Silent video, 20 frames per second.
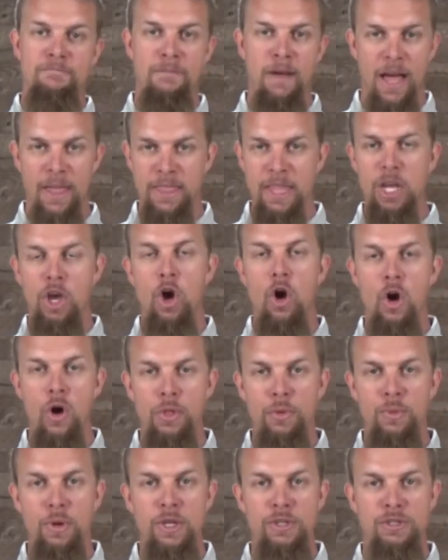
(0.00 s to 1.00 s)
I think all
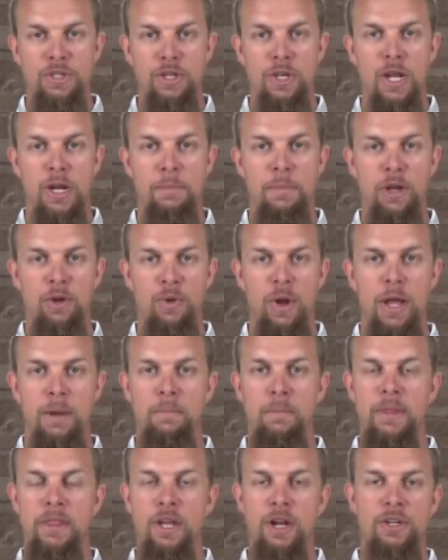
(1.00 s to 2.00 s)
the reels are going to be
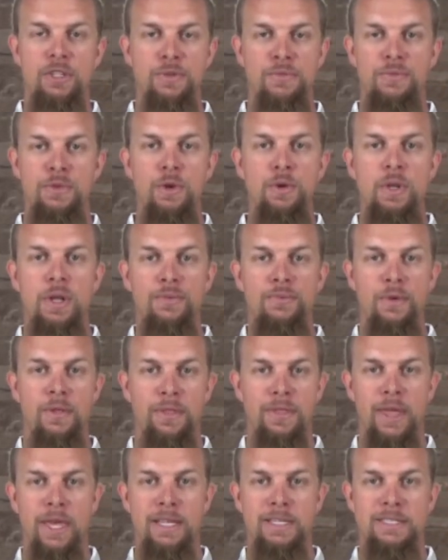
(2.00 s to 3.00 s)
great, but there's a few
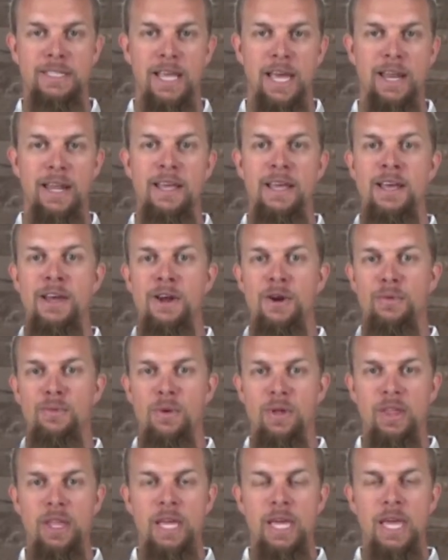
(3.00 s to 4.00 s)
different things that
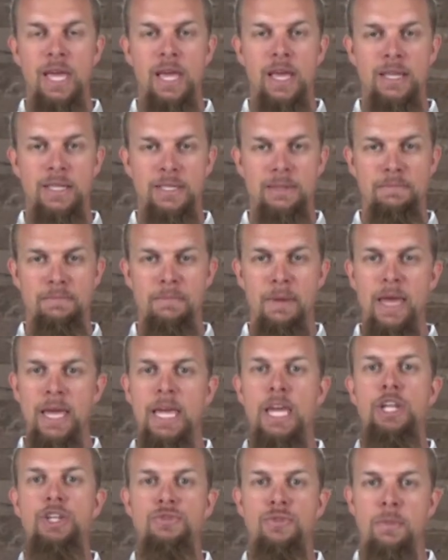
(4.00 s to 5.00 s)
really
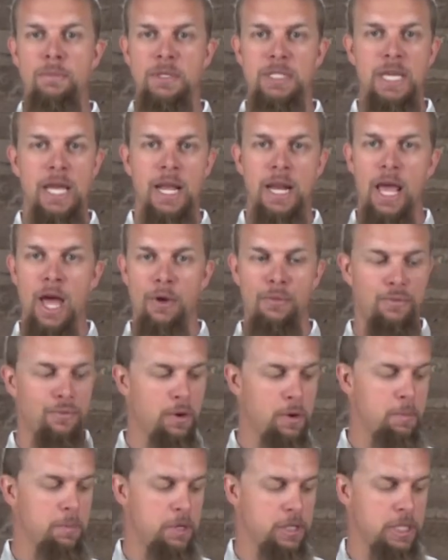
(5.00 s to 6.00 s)
make each of them stand out
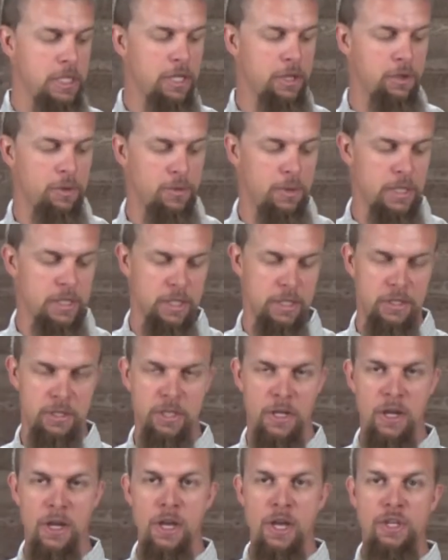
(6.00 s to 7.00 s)
for particular
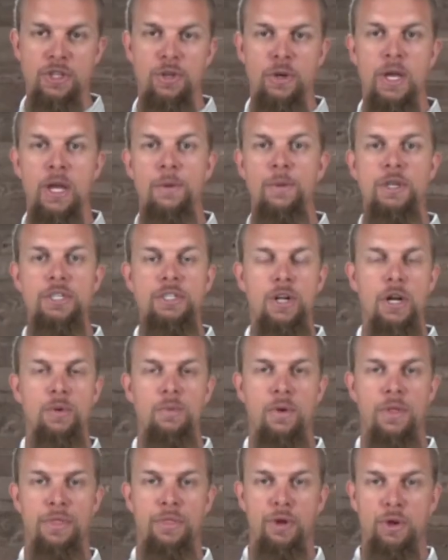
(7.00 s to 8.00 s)
reasons. So here we start
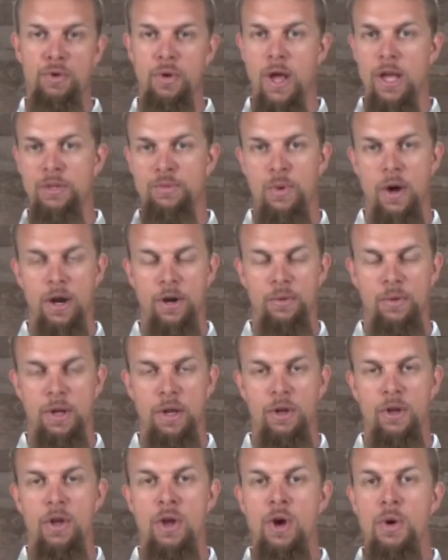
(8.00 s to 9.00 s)
with the crosswater
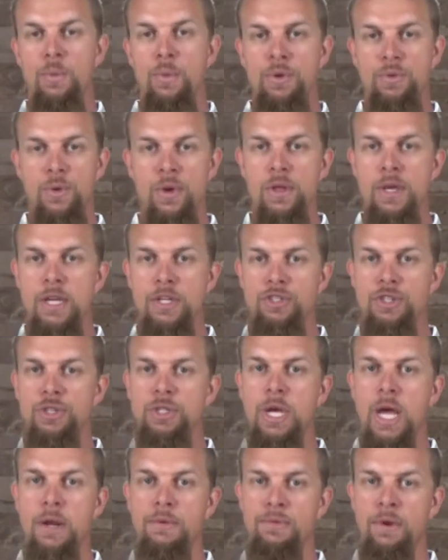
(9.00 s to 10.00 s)
reel, which really is
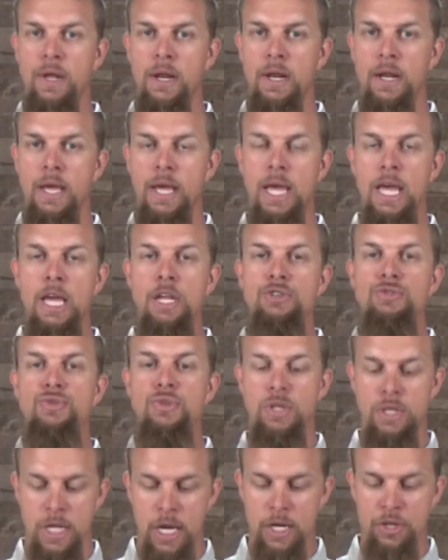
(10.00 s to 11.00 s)
just kind of an
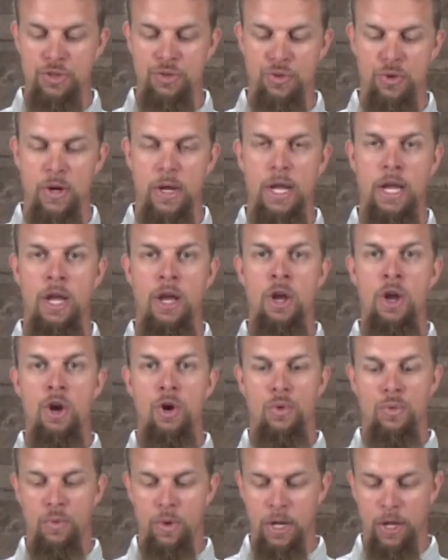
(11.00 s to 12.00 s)
introductory
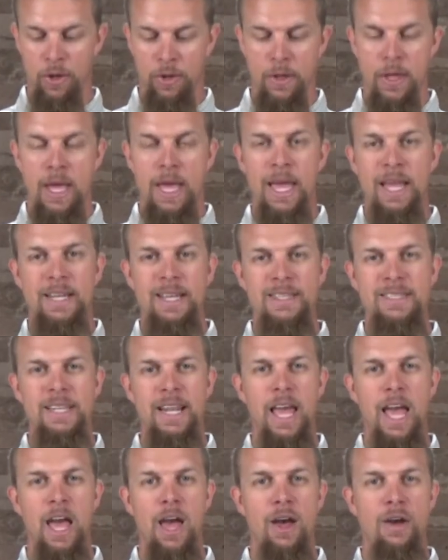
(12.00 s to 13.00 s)
reel. It doesn't
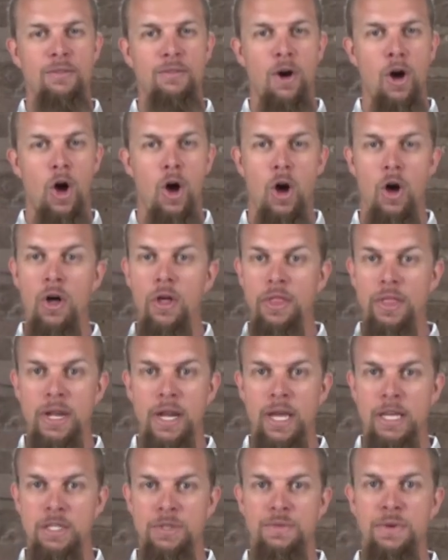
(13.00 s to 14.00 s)
have all the
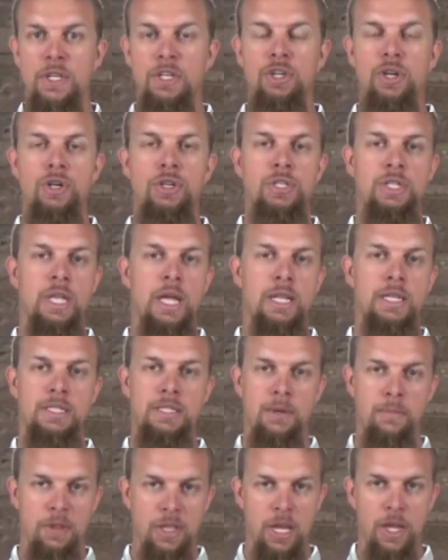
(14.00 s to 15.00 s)
nice features that
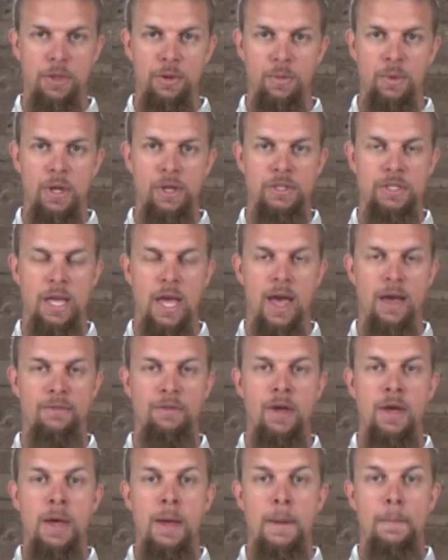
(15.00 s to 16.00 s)
some of the other reels
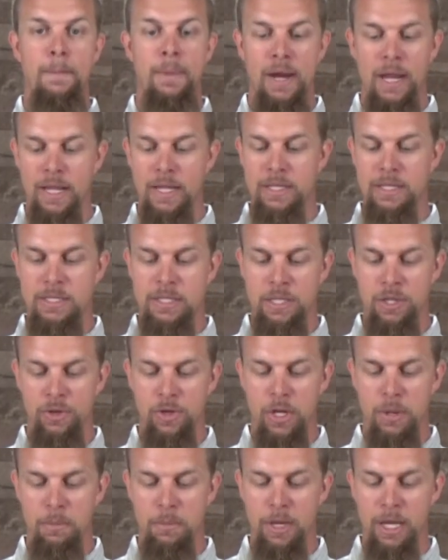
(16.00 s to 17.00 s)
have, but is still
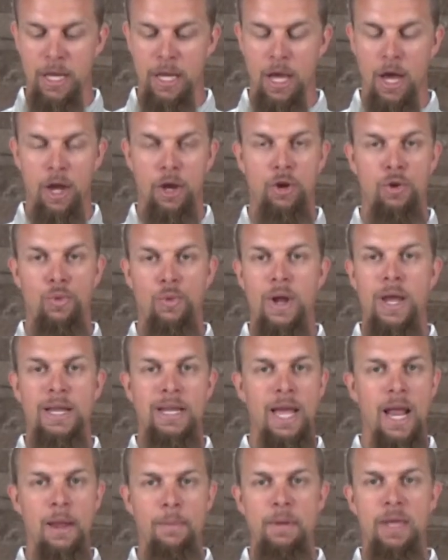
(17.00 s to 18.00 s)
going to be a great
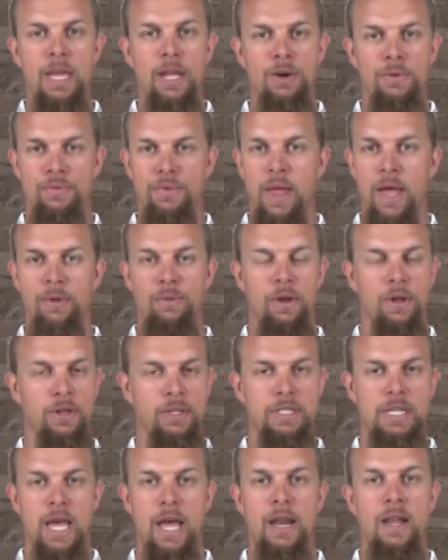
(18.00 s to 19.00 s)
kind of beginner fly reel.
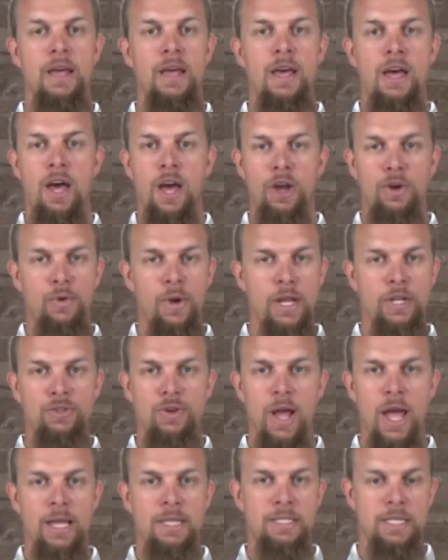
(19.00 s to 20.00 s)
It's got a great
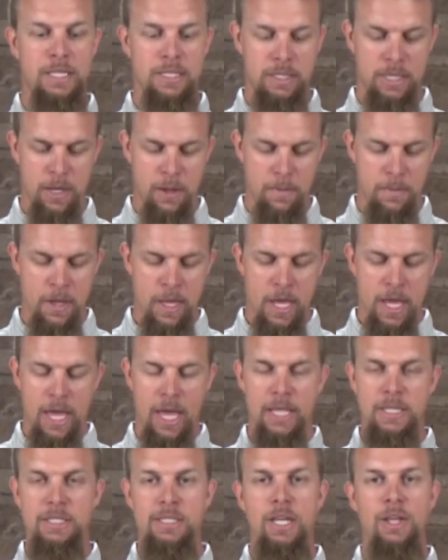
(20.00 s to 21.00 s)
drag system.
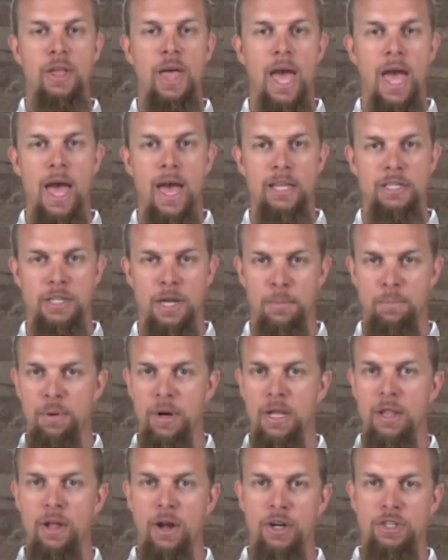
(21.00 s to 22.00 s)
It still has a
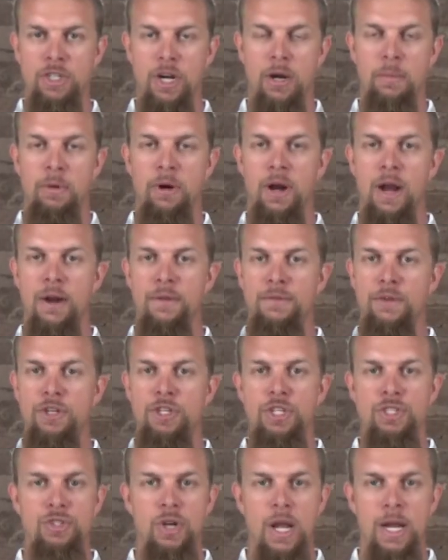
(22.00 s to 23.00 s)
pretty large arbor, and if you're
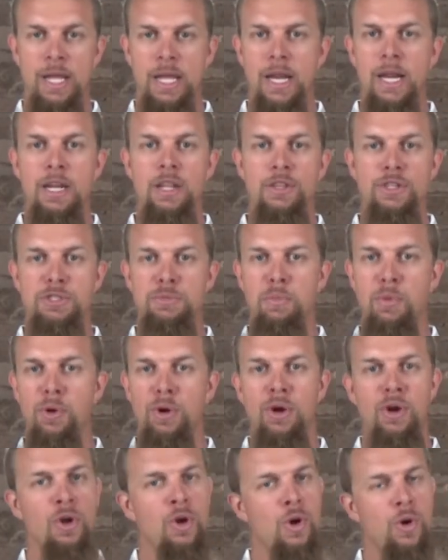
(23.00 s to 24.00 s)
just trying to get into the
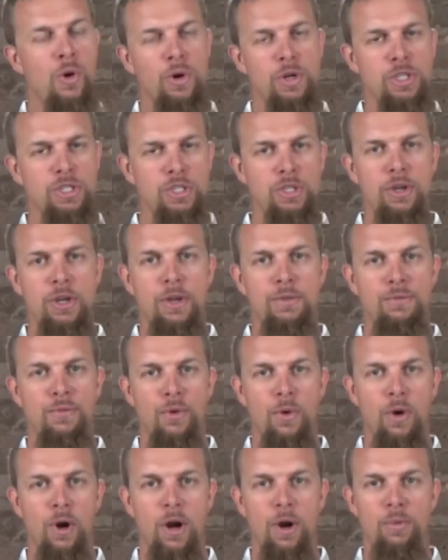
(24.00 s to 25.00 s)
sport or just looking
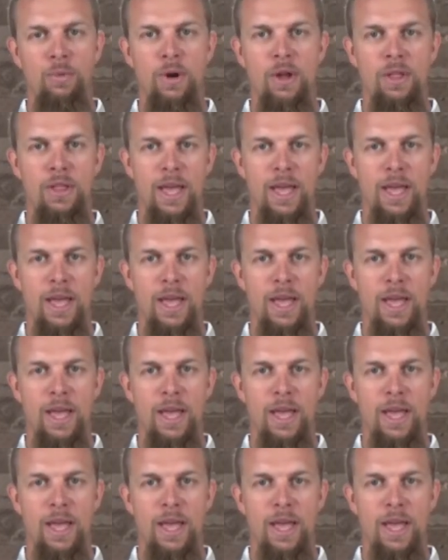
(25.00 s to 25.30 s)
for a real